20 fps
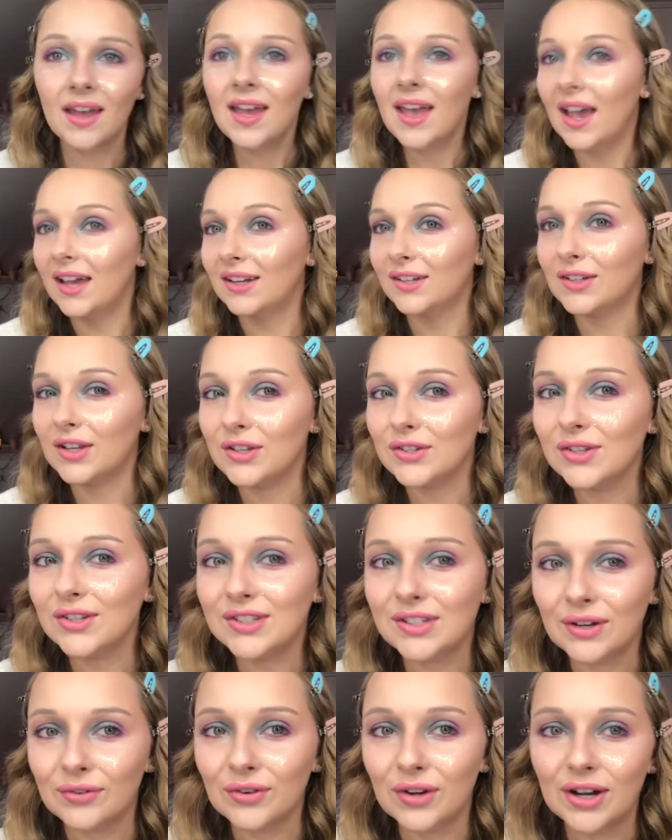And it does look
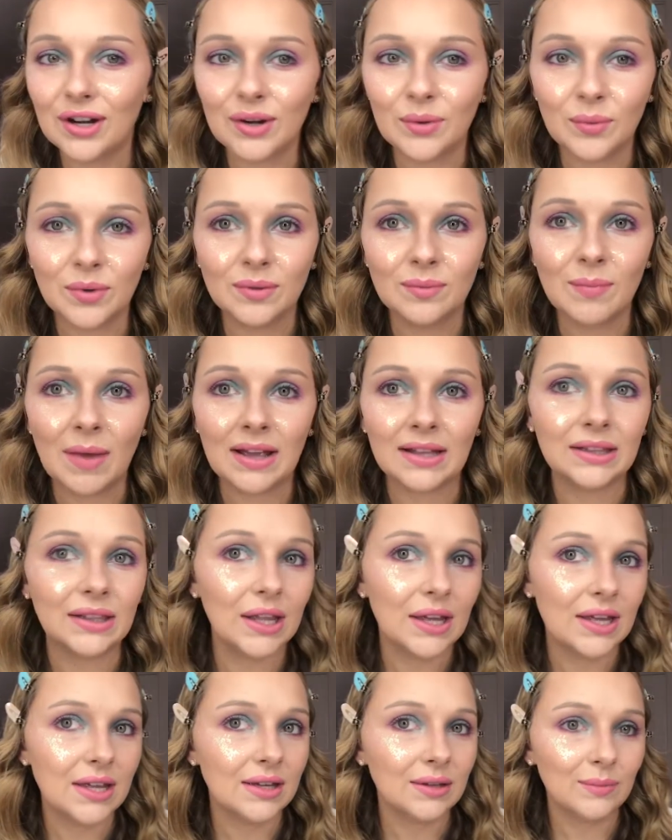different with my
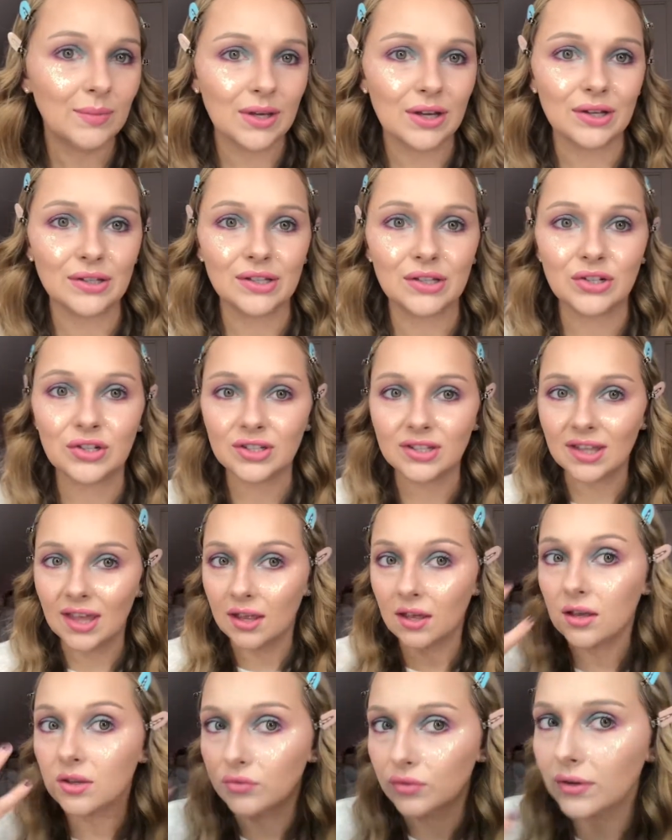light because it just
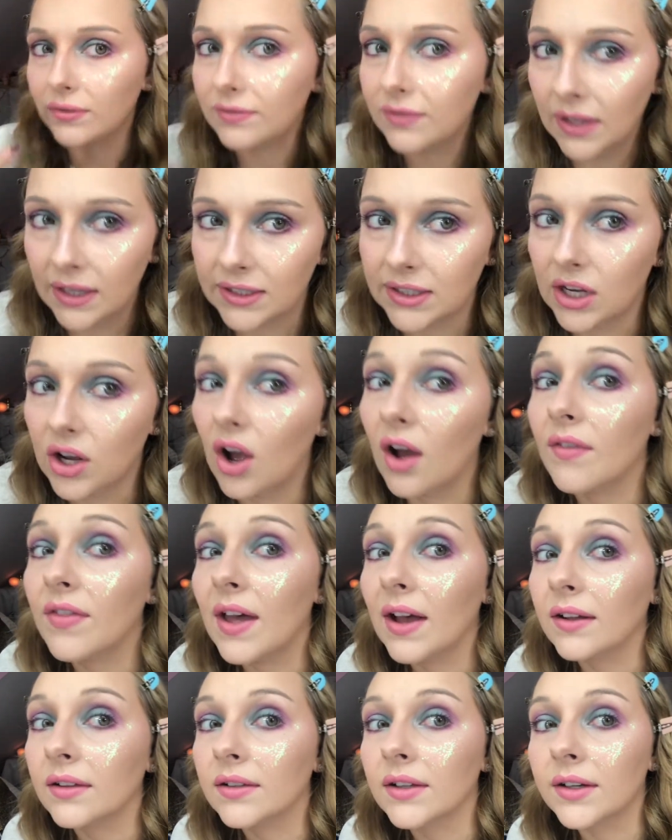like is reflecting off
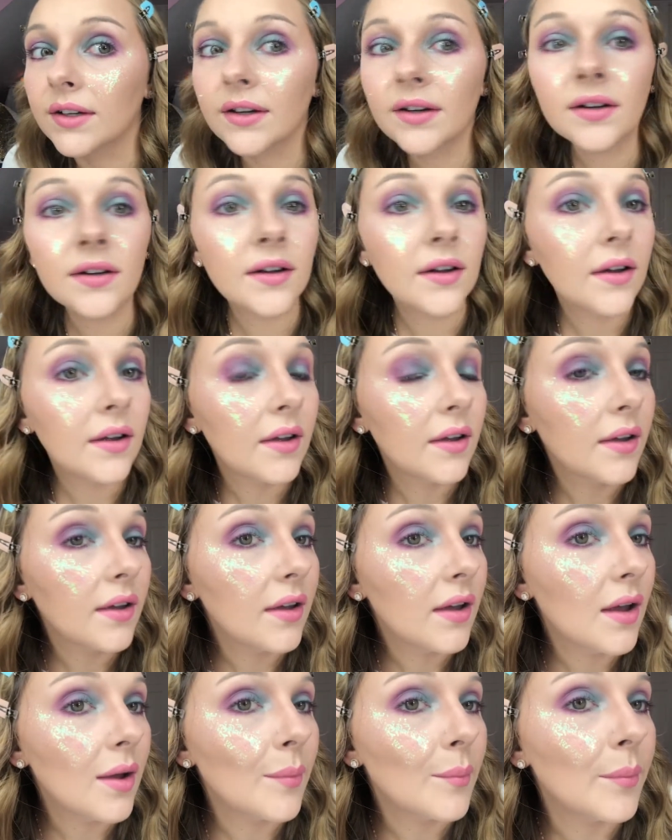that glitter,
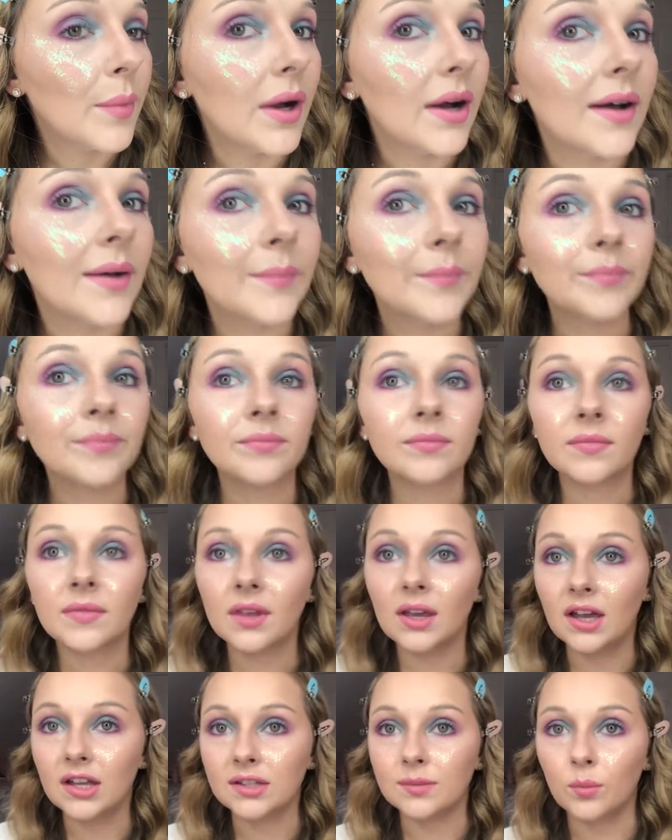but
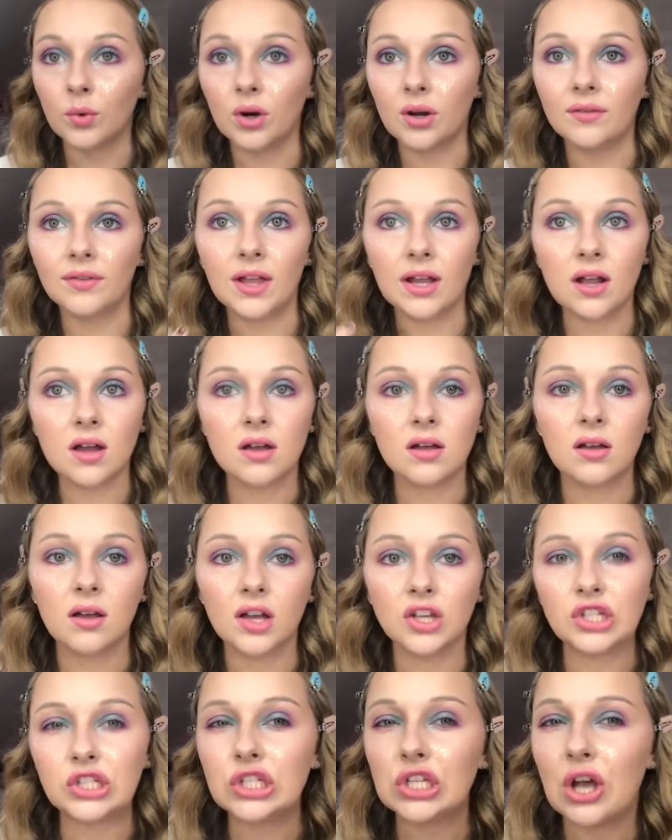it's more of like a
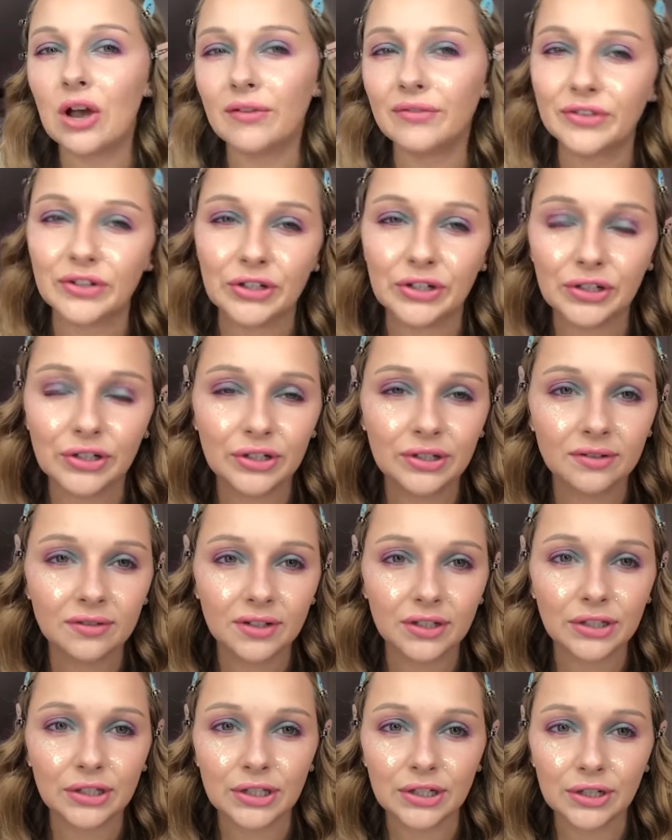softer
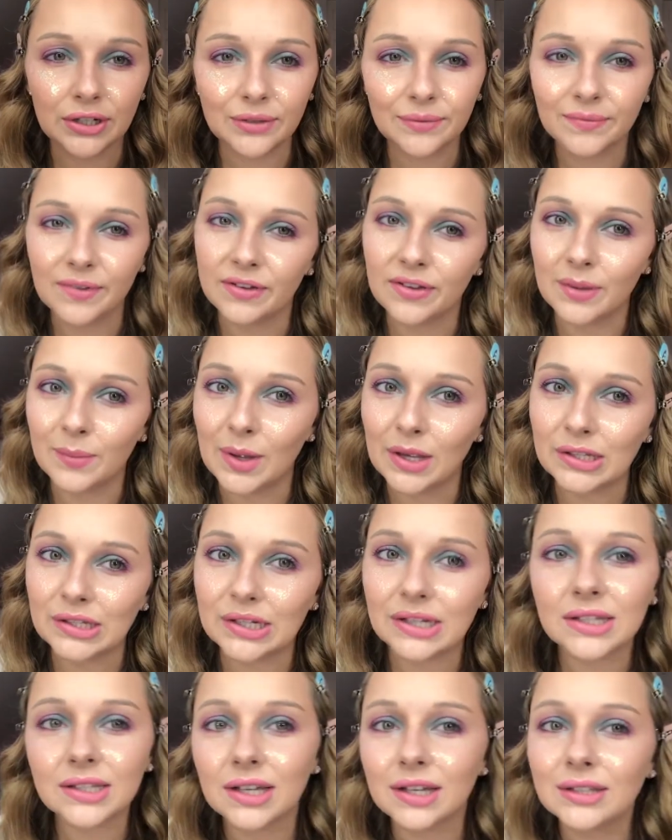glitter, if that makes
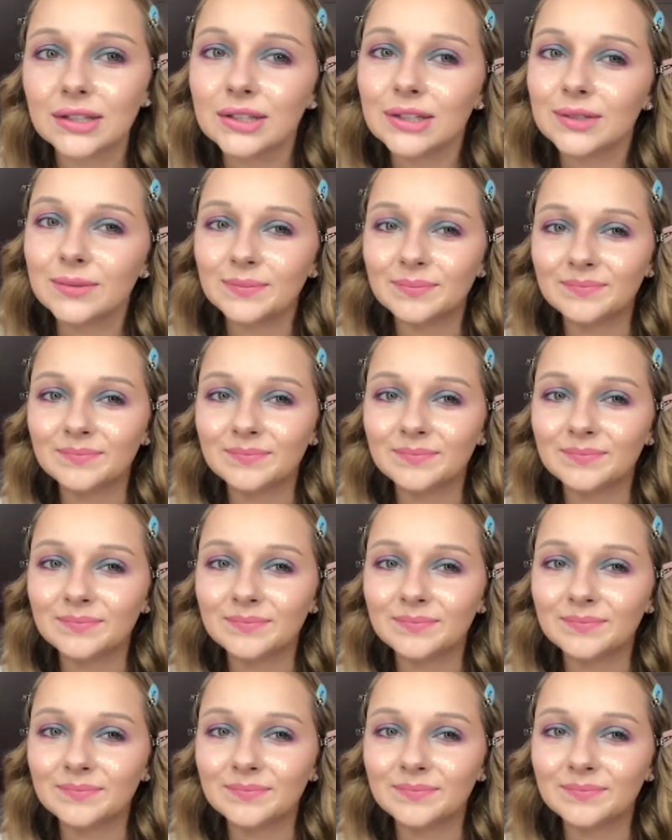any sense.